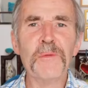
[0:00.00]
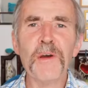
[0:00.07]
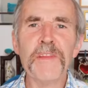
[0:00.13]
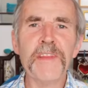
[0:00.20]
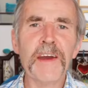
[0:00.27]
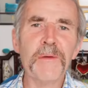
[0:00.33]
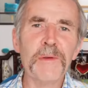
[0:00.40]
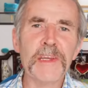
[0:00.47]
the
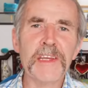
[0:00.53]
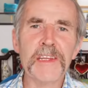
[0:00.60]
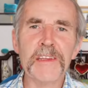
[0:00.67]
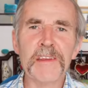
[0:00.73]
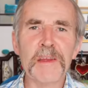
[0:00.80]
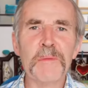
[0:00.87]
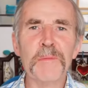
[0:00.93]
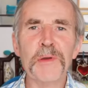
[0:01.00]
one that we
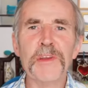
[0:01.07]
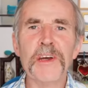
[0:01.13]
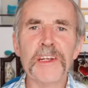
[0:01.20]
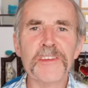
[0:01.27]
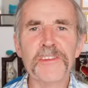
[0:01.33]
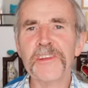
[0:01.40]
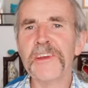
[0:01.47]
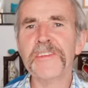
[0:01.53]
can put
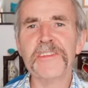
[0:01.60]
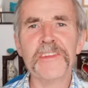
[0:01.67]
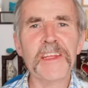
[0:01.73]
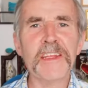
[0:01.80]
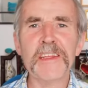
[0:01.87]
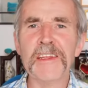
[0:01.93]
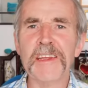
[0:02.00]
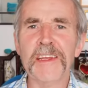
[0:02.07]
our trust
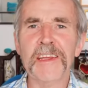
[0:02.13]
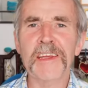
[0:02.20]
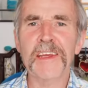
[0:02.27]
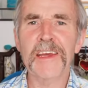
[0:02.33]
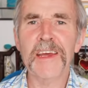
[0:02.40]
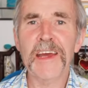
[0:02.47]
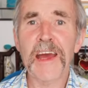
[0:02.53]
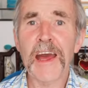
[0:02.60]
in.
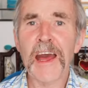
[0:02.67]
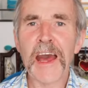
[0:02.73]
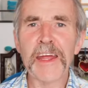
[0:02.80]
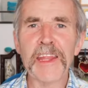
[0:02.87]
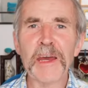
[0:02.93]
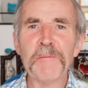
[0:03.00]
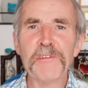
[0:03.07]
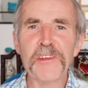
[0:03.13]

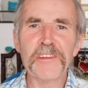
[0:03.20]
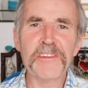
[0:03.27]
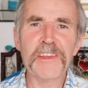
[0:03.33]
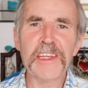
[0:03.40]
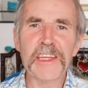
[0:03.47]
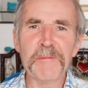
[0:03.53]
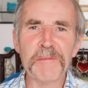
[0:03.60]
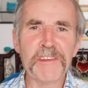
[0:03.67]
And I'm
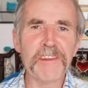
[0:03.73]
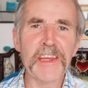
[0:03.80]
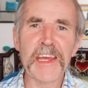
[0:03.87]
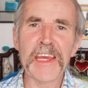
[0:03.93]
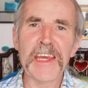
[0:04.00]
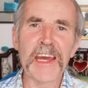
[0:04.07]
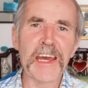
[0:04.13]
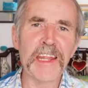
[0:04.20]
trusting him
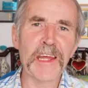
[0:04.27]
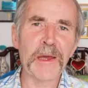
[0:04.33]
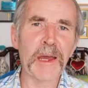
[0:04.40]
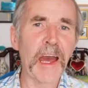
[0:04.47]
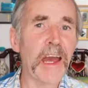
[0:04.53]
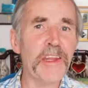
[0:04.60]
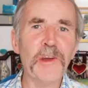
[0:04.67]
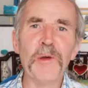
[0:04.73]
today, and I,
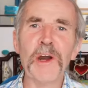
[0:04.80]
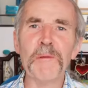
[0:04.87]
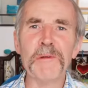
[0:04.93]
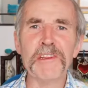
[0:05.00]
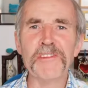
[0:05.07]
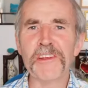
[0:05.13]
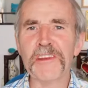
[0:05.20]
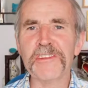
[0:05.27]
I know I'll
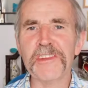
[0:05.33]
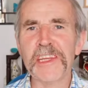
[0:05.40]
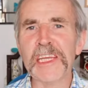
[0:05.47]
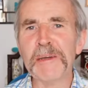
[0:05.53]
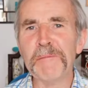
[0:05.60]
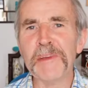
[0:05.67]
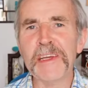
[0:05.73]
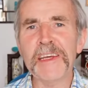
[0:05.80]
be trusting
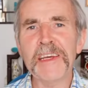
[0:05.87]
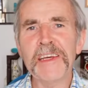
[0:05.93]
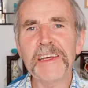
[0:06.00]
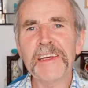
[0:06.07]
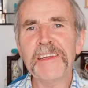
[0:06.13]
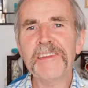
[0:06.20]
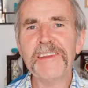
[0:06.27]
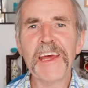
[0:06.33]
him
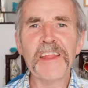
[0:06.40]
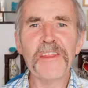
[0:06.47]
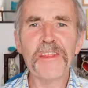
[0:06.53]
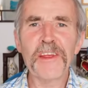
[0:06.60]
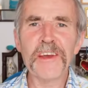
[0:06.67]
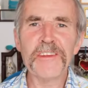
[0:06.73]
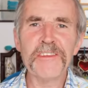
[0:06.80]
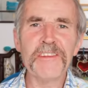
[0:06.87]

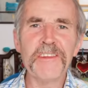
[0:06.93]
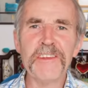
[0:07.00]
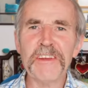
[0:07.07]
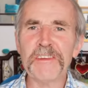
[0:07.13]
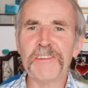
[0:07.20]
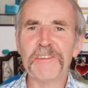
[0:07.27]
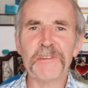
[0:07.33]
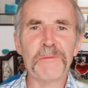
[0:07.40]
10,000
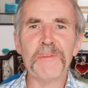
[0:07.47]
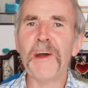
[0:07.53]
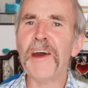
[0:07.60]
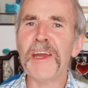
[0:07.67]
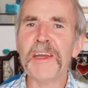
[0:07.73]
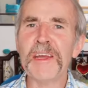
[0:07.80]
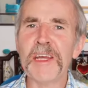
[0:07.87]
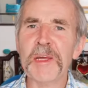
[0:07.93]
years from
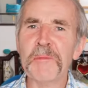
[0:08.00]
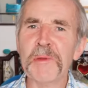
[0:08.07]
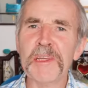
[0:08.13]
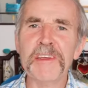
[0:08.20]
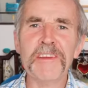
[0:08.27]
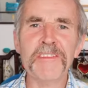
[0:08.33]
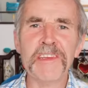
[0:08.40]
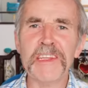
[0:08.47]
now
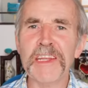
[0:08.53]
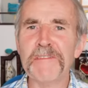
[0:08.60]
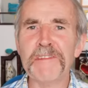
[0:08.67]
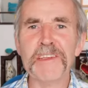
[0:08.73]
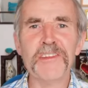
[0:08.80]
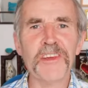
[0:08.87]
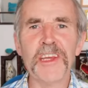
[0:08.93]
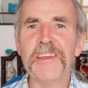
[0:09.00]
because he
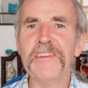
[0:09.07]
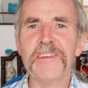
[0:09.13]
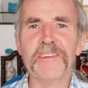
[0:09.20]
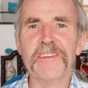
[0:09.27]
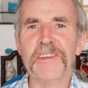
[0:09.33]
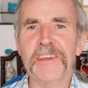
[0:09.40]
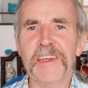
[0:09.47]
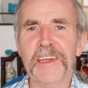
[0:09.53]
never
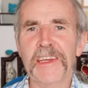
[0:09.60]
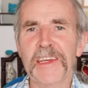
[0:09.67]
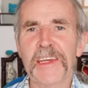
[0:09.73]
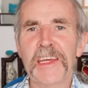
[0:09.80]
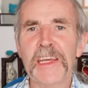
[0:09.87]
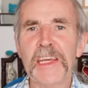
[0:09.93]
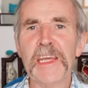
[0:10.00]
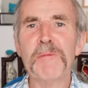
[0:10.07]
changes.
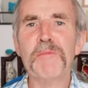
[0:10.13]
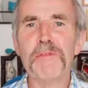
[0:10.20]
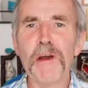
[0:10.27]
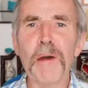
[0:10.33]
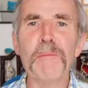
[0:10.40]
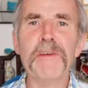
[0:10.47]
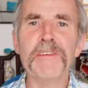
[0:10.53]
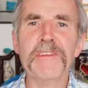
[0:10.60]
He
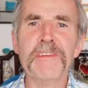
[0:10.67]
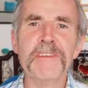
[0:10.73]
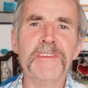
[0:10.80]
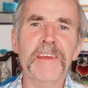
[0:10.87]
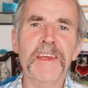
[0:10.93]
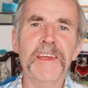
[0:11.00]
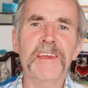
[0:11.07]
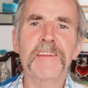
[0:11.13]

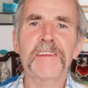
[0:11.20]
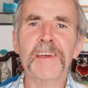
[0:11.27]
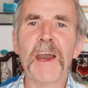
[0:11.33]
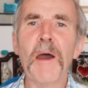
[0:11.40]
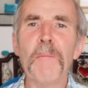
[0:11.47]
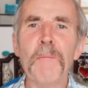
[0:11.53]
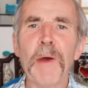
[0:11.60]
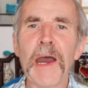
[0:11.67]
promises to
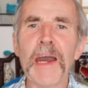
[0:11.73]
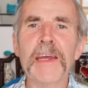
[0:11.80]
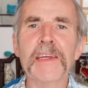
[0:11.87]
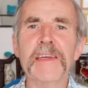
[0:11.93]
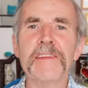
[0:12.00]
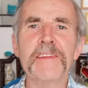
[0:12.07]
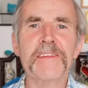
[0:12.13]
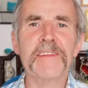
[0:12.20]
come
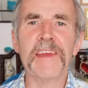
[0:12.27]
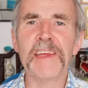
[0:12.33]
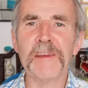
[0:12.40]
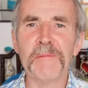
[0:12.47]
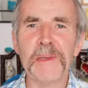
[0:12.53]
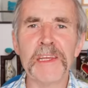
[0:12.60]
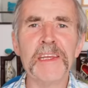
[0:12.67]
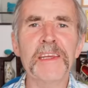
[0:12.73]
back and to
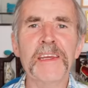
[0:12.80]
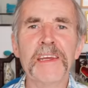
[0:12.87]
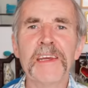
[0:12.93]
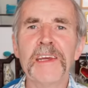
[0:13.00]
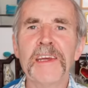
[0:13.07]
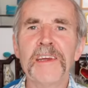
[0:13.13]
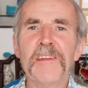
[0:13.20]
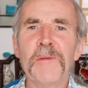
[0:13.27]
take me
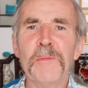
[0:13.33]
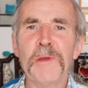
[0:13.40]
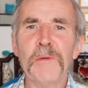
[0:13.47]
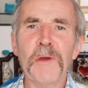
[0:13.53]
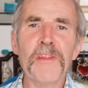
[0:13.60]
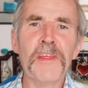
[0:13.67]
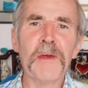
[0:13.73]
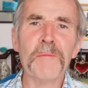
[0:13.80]
to be
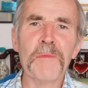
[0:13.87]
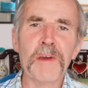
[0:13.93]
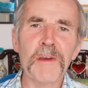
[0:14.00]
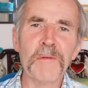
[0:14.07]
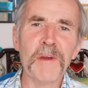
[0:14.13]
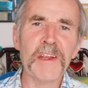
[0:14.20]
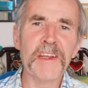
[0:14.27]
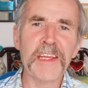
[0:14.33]
with him
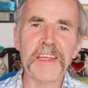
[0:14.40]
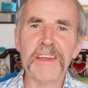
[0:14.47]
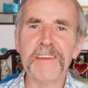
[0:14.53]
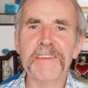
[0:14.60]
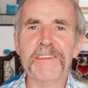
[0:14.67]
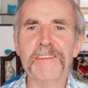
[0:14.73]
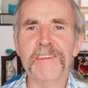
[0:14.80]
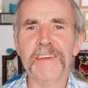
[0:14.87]
where he
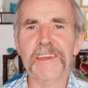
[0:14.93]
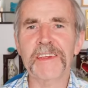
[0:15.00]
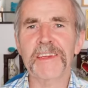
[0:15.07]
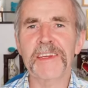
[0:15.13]
is